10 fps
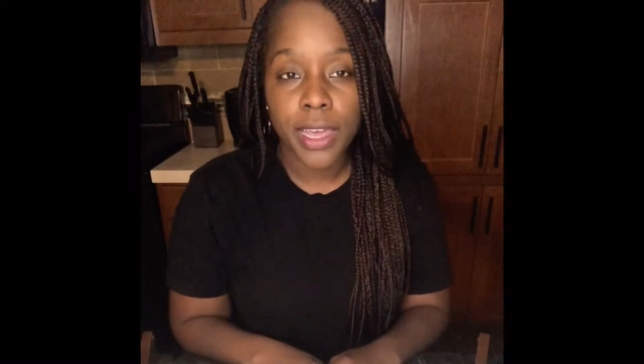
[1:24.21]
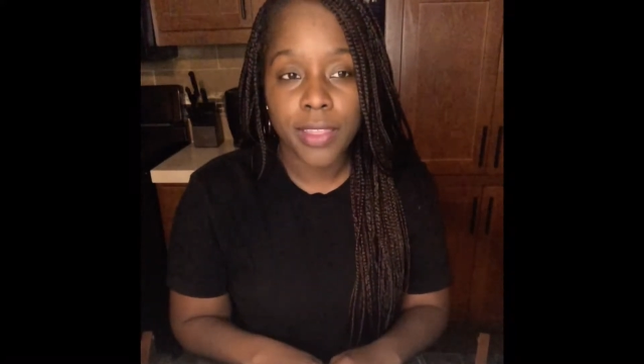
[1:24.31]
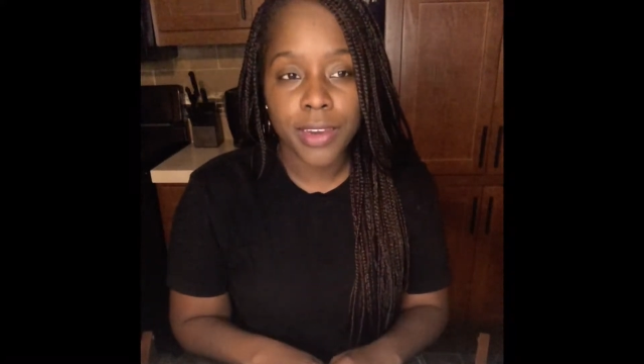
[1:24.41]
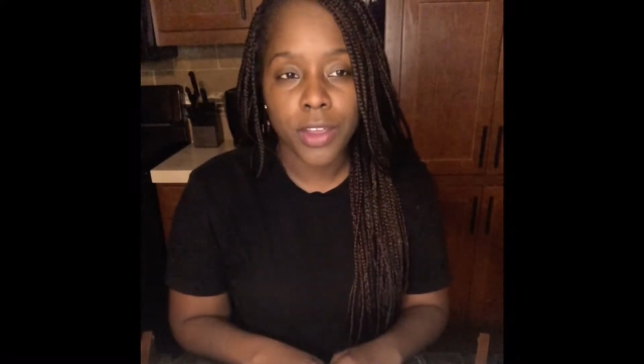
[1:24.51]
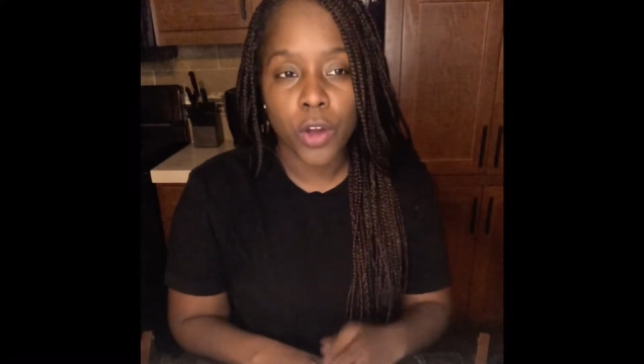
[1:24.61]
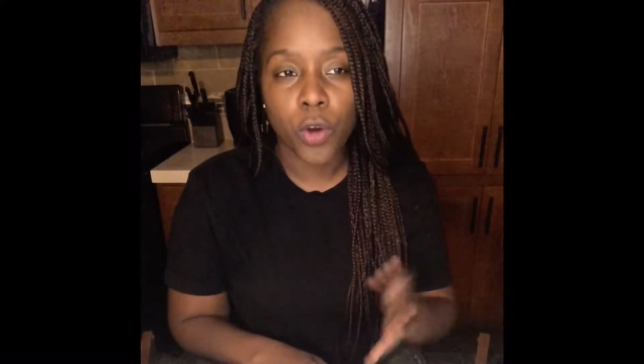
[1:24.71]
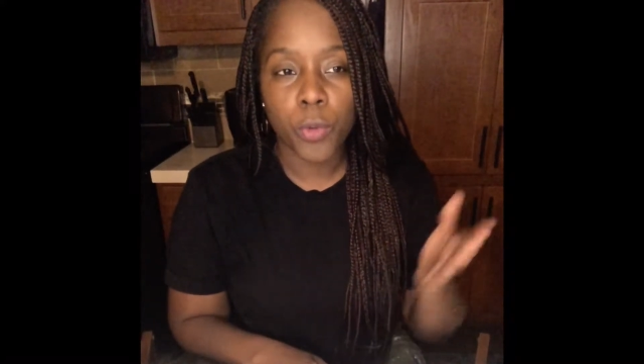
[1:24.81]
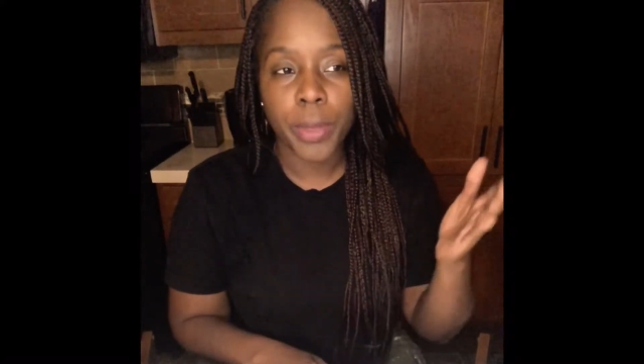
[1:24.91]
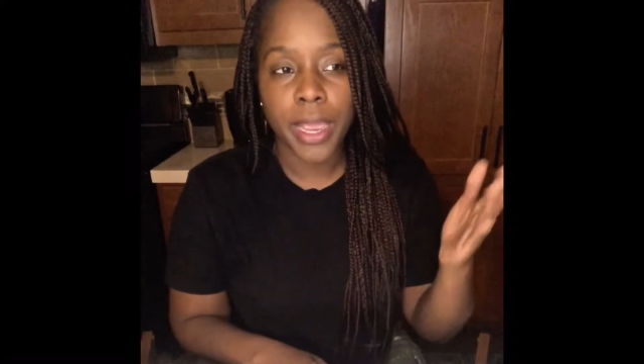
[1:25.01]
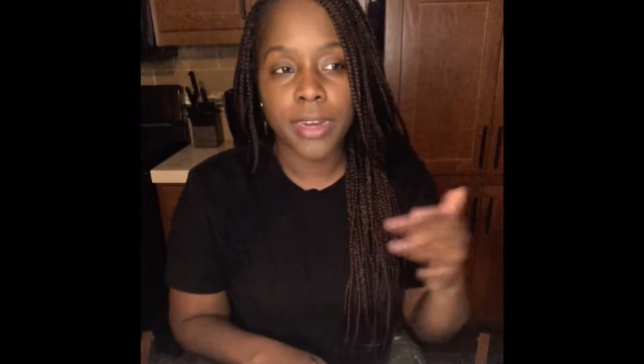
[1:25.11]
and then your
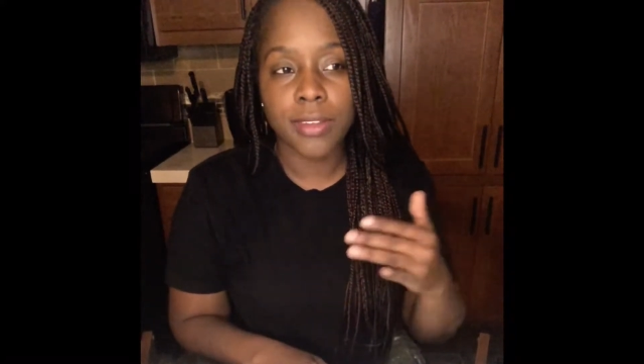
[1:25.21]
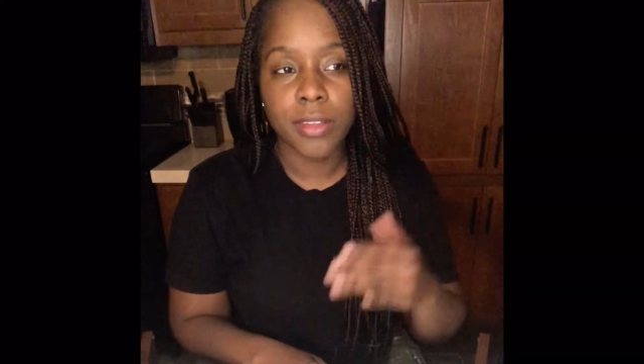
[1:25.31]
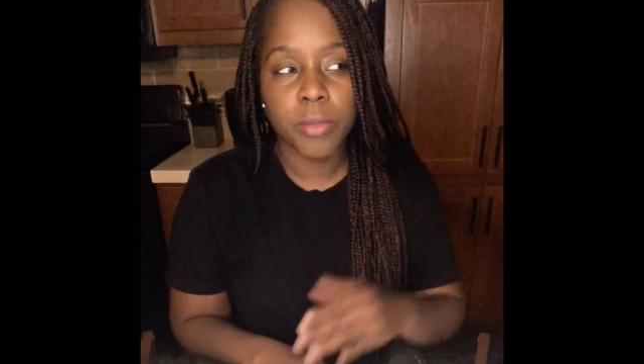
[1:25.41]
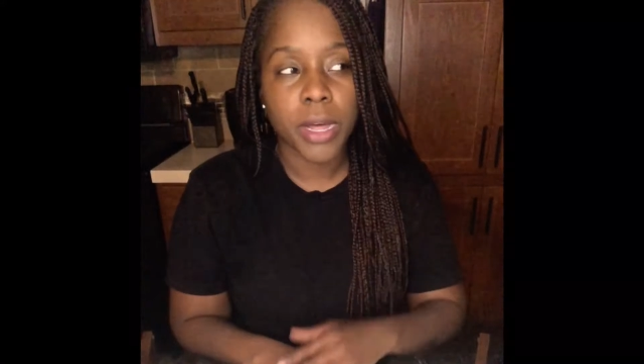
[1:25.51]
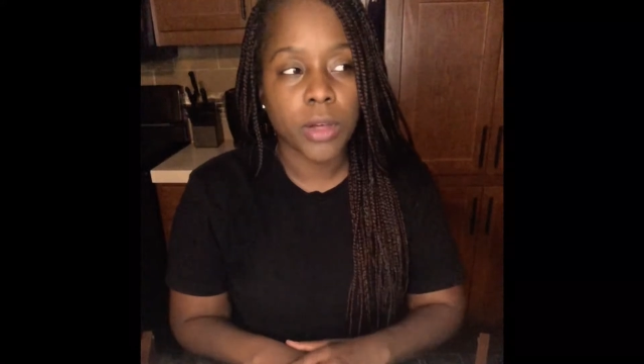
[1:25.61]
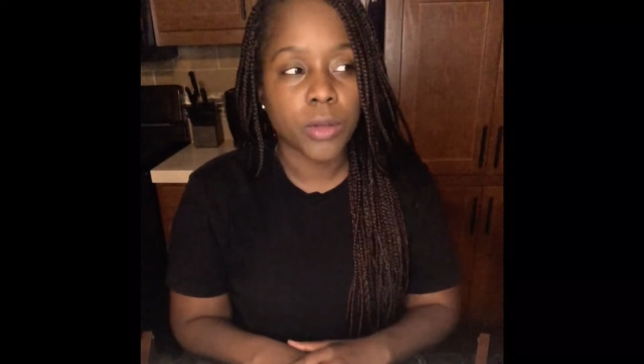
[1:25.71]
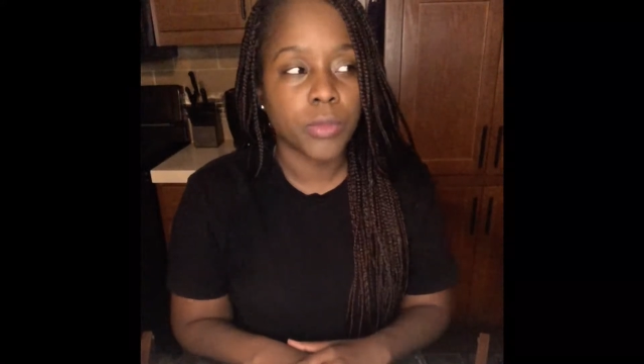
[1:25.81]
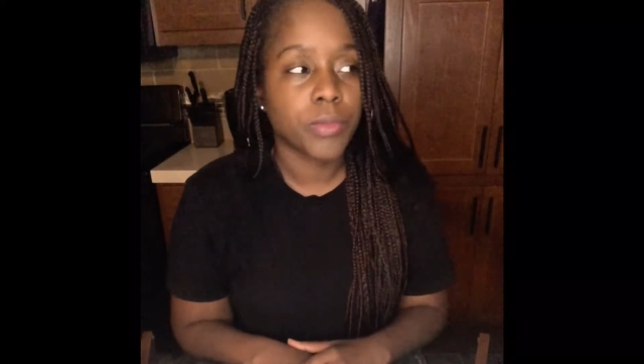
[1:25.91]
whole page is about,